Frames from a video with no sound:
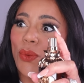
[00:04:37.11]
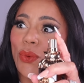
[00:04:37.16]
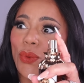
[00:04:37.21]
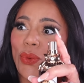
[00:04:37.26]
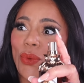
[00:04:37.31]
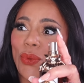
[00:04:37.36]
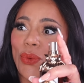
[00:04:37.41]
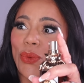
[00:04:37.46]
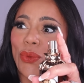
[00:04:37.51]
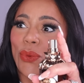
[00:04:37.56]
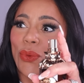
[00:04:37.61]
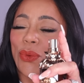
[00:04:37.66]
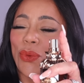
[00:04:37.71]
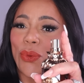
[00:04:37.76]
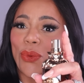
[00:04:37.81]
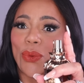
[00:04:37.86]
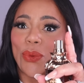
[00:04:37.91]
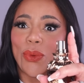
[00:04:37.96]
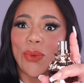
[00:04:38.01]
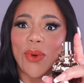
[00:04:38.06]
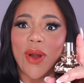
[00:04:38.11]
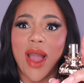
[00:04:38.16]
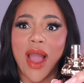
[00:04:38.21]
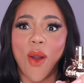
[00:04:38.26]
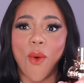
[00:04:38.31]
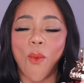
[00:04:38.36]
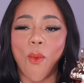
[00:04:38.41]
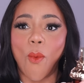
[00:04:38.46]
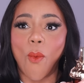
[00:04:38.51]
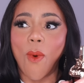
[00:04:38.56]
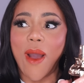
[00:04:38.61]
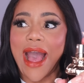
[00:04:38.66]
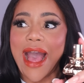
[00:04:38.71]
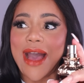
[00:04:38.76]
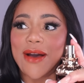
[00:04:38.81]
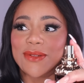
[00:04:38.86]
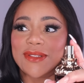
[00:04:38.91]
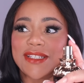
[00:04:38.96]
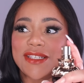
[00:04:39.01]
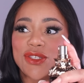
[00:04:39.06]
Ooh,
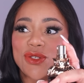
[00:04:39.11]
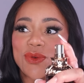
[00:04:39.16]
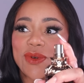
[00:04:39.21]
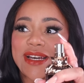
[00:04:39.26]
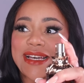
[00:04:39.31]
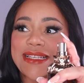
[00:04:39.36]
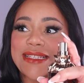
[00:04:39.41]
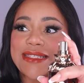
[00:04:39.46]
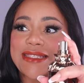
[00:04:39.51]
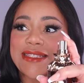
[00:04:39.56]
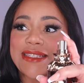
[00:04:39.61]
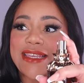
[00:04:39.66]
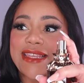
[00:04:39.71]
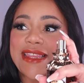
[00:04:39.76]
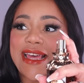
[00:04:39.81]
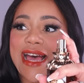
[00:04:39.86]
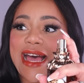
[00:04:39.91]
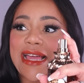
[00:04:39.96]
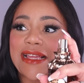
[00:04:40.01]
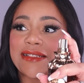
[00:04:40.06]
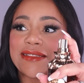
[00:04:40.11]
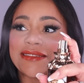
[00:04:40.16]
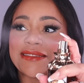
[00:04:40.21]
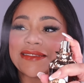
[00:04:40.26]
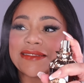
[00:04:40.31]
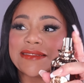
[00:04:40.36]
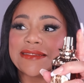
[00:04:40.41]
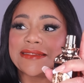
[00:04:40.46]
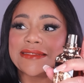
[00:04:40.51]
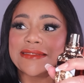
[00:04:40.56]
wow, did you guys see that?